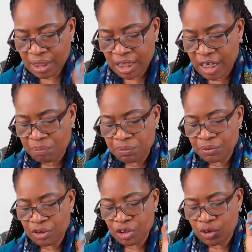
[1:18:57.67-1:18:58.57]
keep
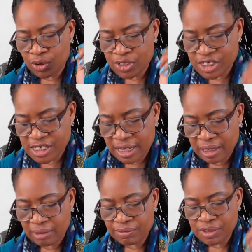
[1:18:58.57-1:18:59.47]

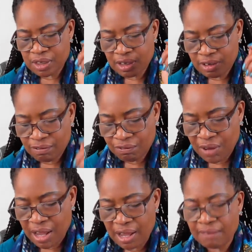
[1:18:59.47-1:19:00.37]
yourselves
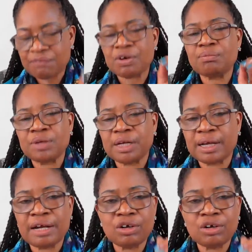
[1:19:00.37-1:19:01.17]
far from there.